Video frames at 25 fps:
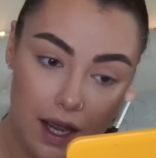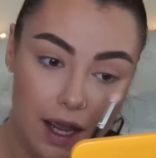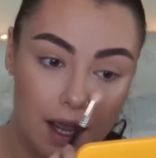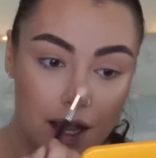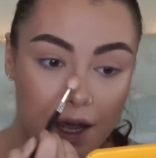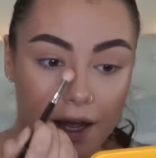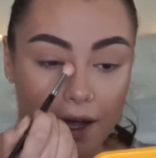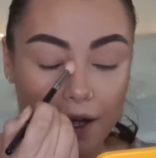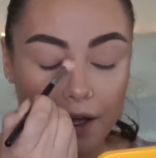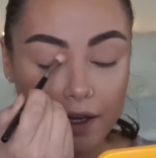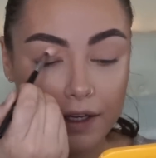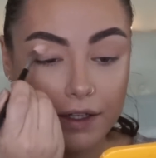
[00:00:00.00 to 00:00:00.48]

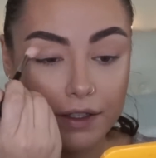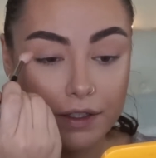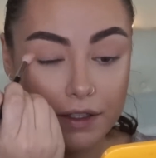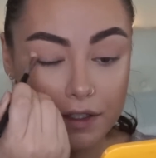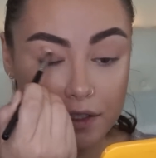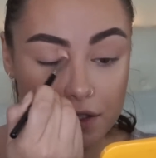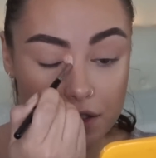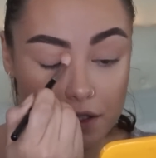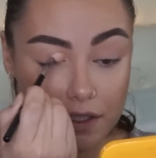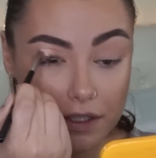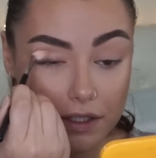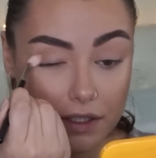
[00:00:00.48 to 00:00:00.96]

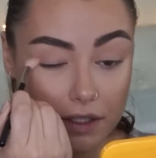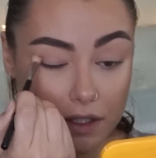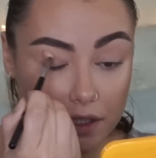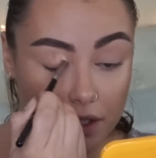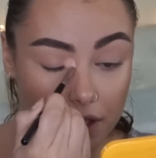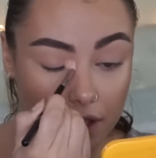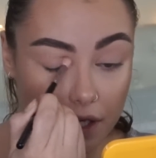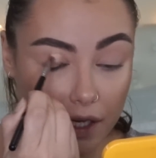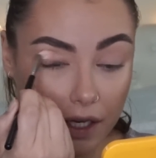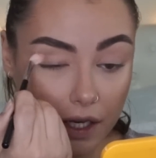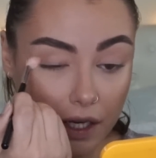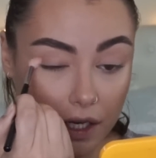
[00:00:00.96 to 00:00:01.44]
and
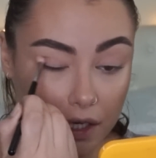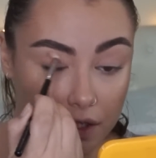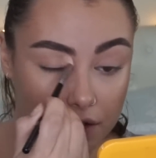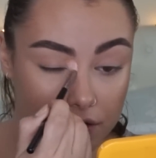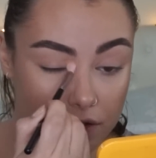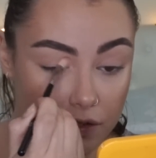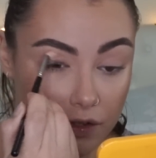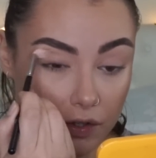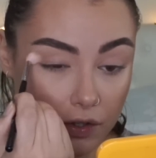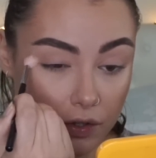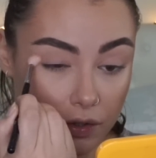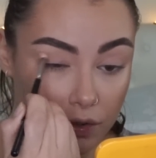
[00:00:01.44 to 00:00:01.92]

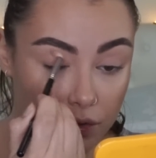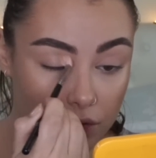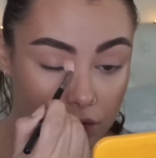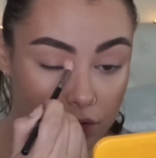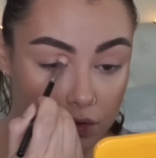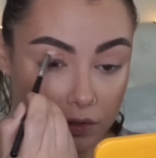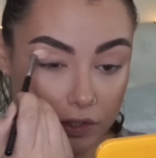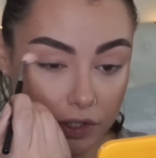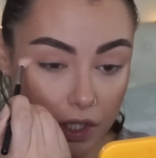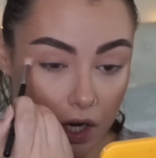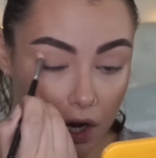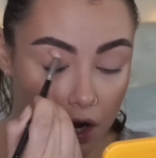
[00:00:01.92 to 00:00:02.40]
it's
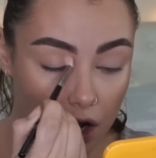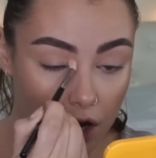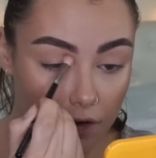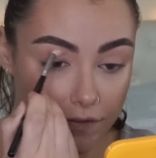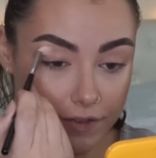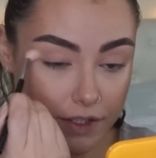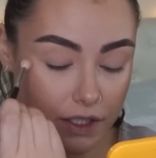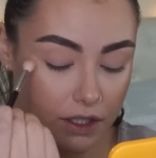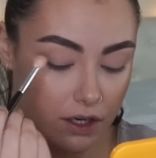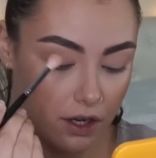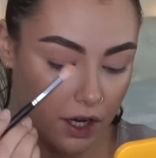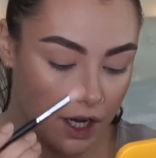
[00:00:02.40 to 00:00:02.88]
called
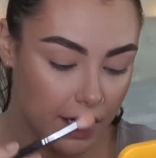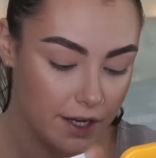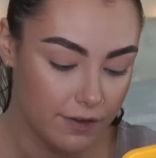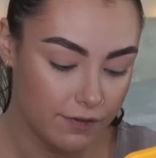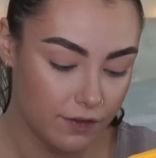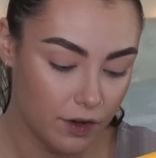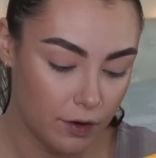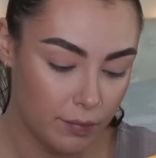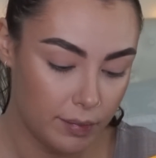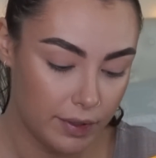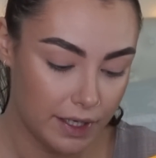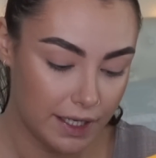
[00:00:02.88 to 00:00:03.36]

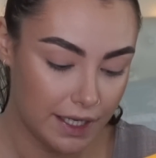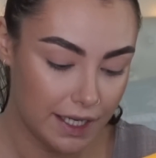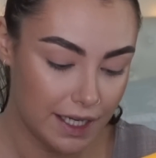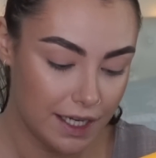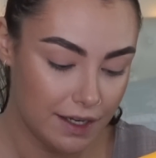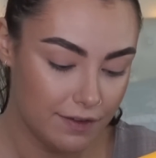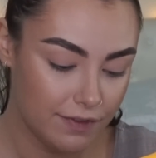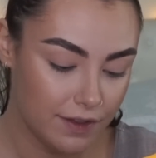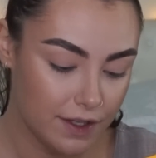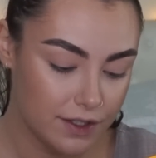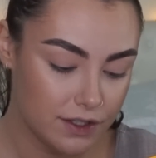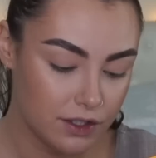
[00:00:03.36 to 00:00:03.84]
Afterlife. I
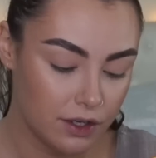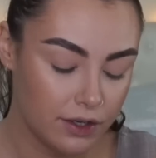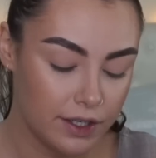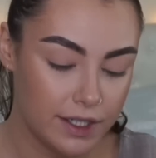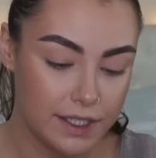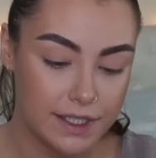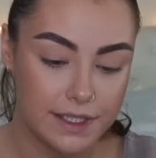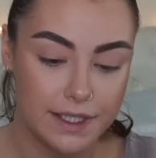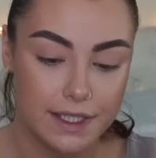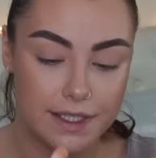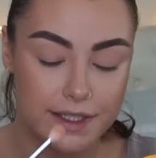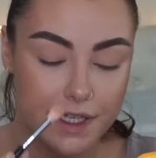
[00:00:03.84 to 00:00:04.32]
believe there's
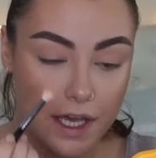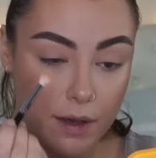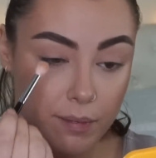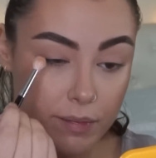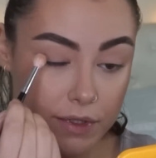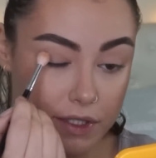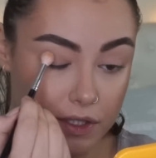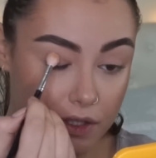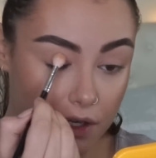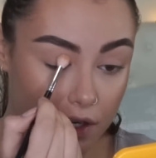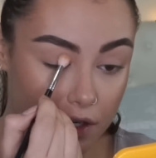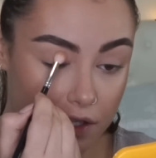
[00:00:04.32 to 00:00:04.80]
only 6
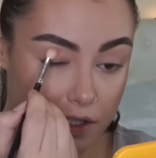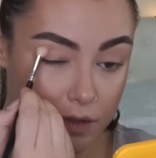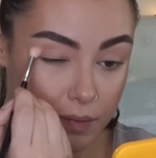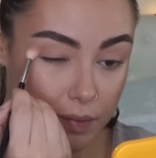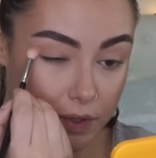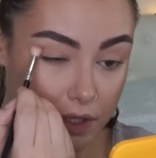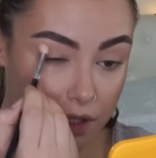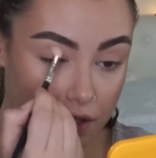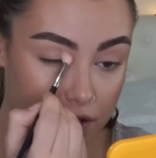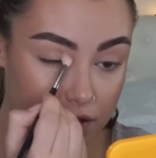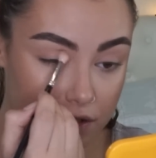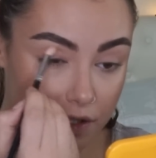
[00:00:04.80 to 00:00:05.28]
episodes
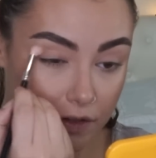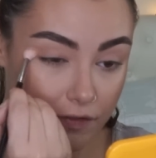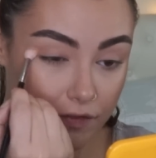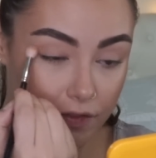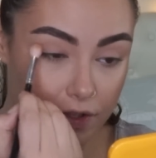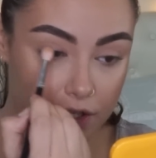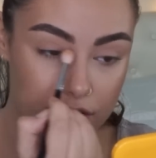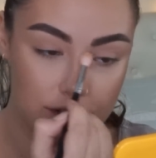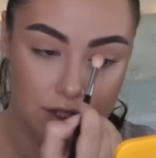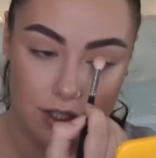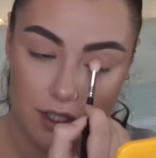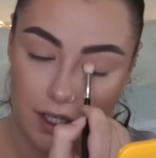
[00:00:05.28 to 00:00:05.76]
because I
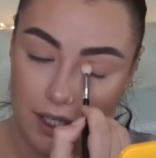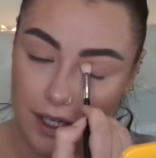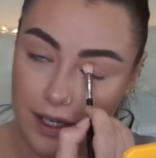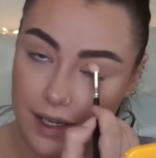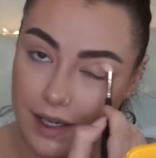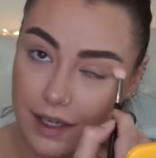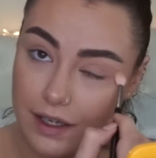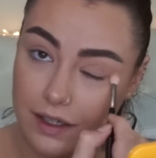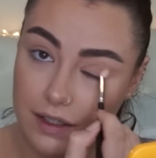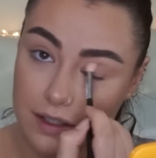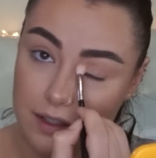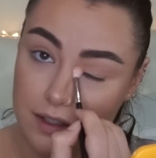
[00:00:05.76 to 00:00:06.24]
finished
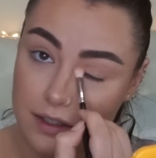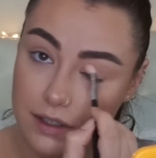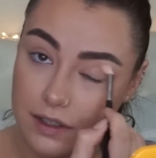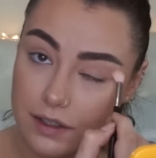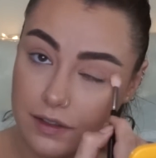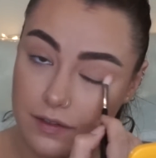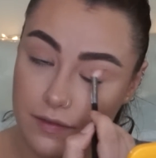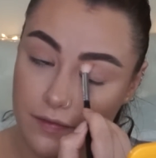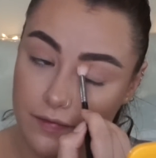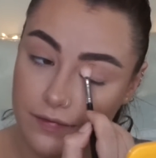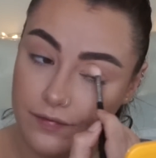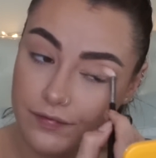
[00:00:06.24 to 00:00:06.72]
it and
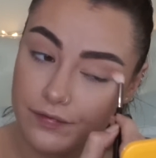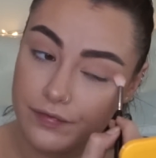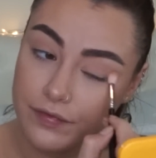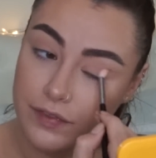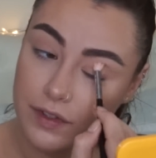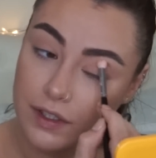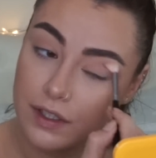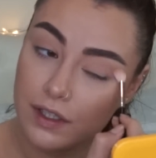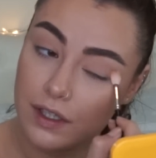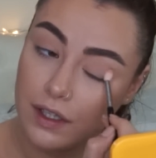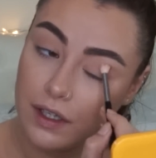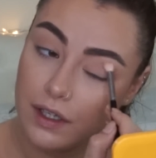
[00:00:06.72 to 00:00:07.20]

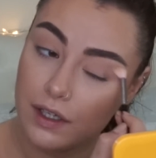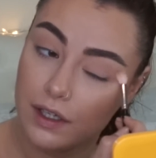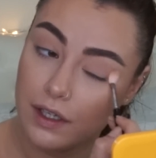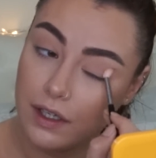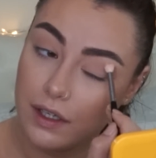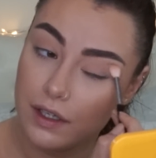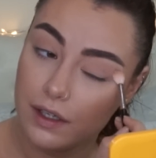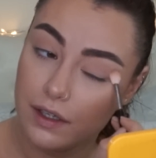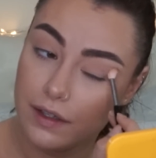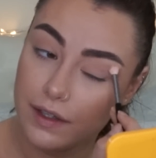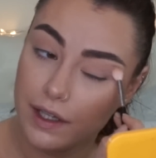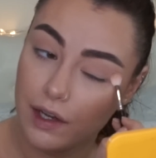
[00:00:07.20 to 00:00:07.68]

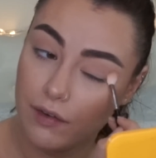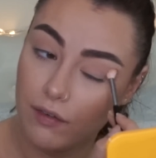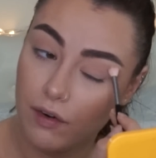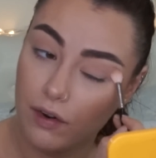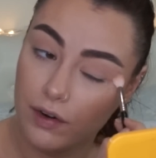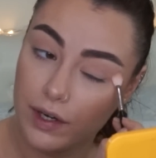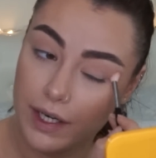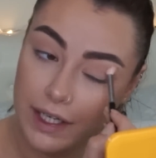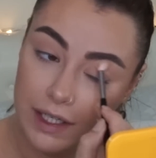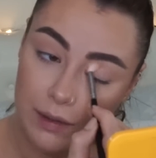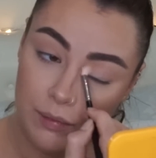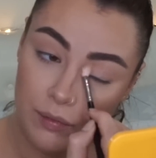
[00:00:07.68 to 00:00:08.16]
there
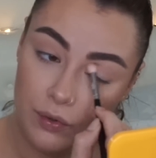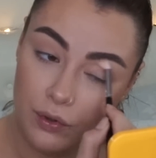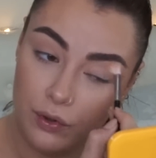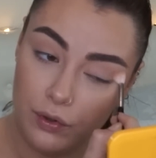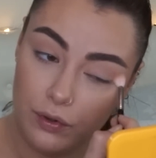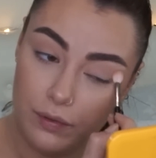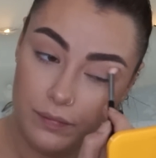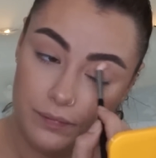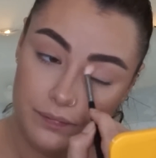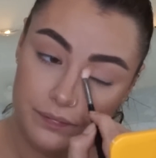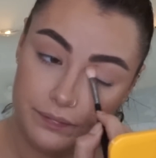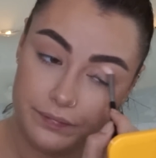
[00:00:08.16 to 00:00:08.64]
aren't any
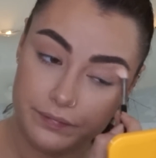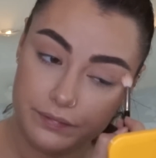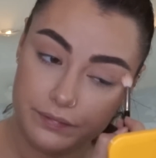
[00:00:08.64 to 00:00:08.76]
more,